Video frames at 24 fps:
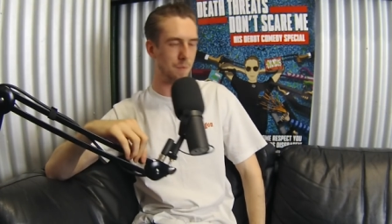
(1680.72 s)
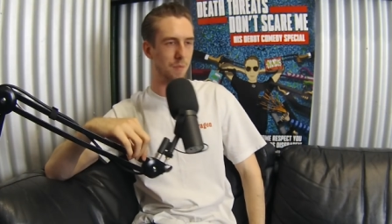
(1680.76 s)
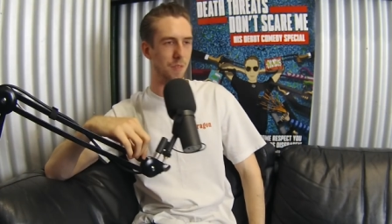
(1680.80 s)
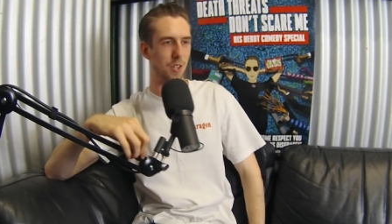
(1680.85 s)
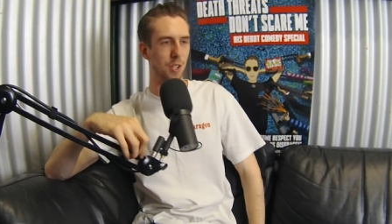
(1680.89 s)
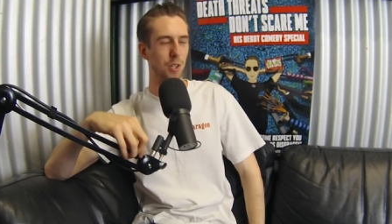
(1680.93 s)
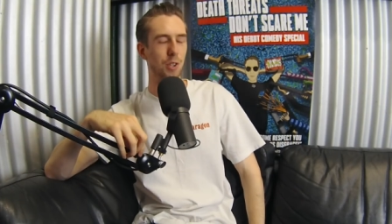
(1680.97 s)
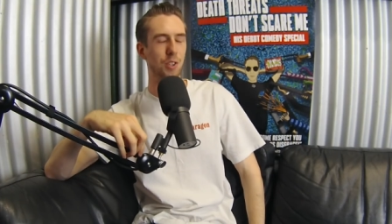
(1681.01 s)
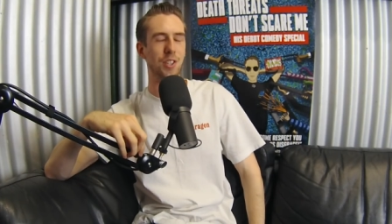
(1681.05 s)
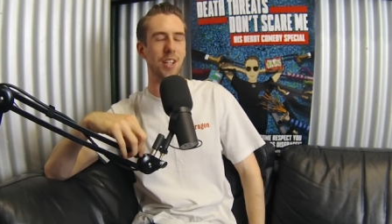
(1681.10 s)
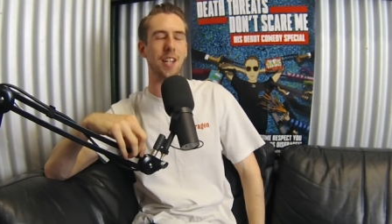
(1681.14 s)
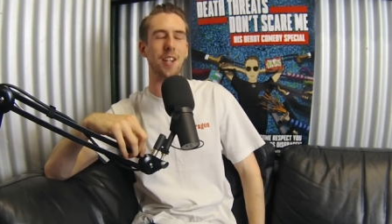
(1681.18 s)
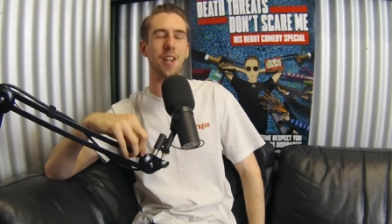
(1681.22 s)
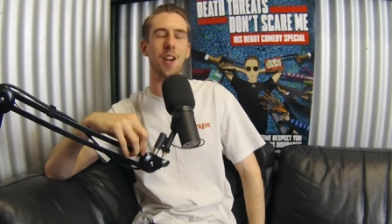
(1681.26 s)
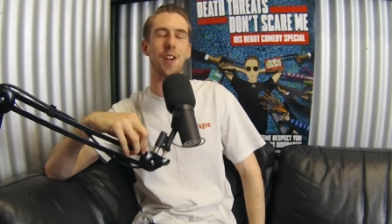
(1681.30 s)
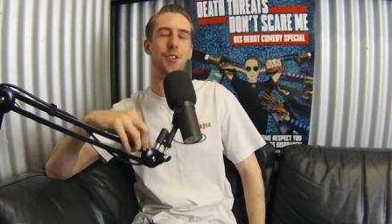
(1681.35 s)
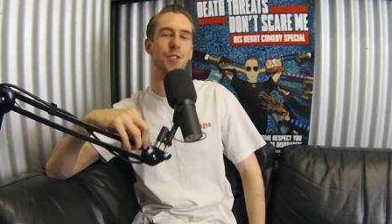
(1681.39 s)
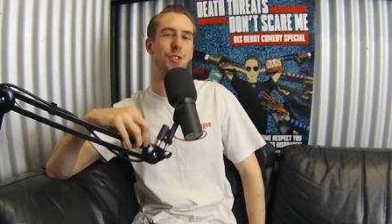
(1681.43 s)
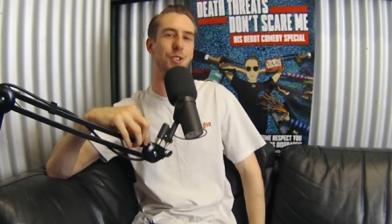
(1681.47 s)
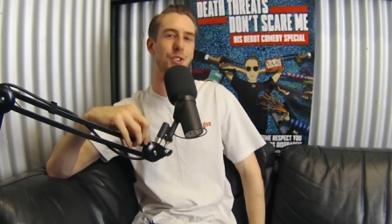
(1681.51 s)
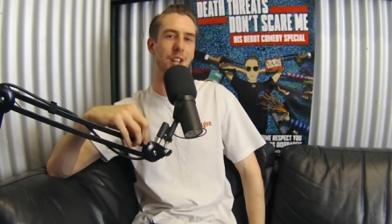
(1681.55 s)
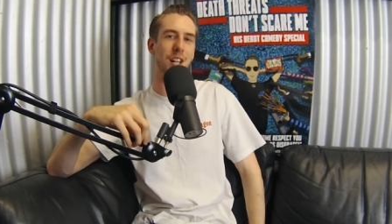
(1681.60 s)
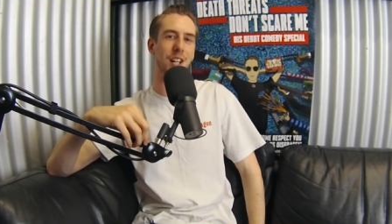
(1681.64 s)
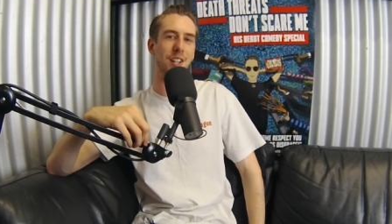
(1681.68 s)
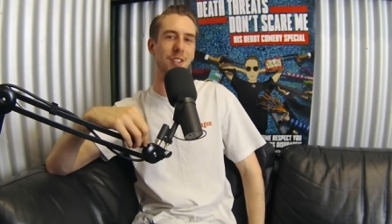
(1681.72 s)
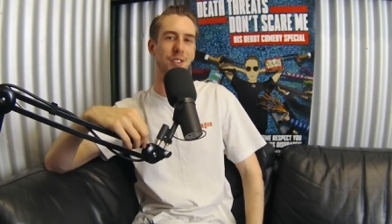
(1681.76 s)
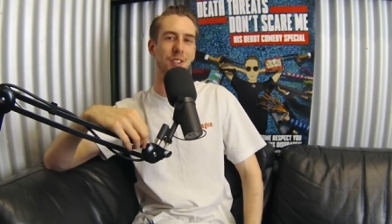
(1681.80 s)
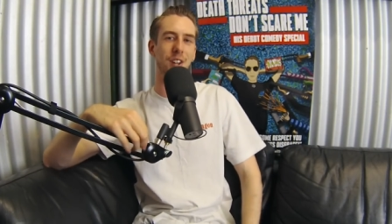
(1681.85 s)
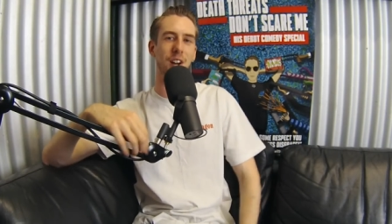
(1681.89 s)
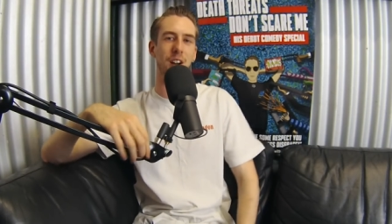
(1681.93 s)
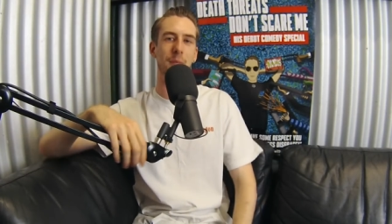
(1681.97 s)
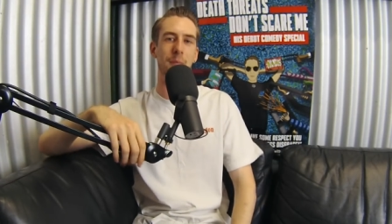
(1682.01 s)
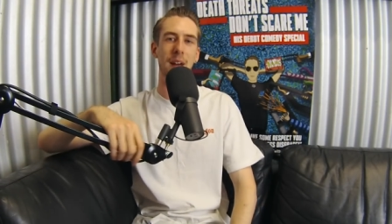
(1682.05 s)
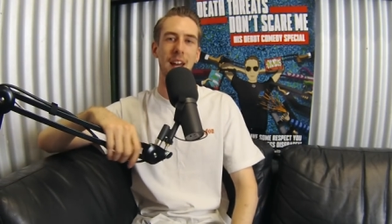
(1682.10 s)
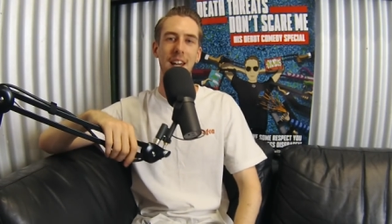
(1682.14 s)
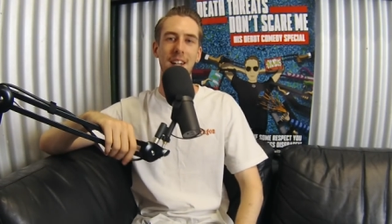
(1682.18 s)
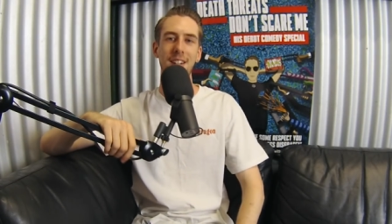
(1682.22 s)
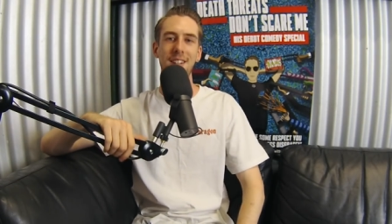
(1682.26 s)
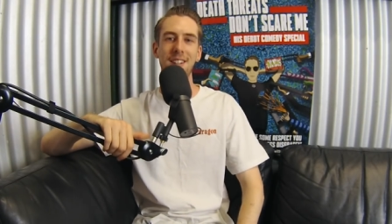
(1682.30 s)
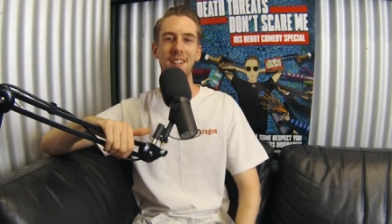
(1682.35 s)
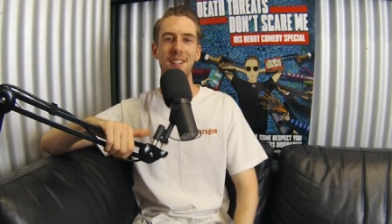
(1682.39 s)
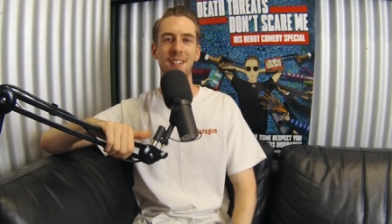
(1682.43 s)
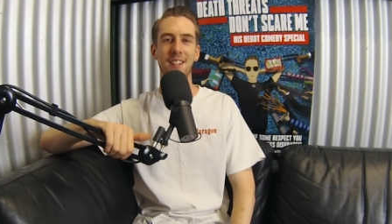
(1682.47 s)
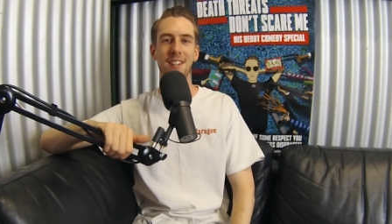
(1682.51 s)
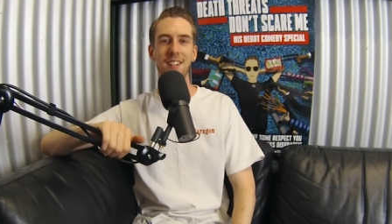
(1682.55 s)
You see those chicks though, man.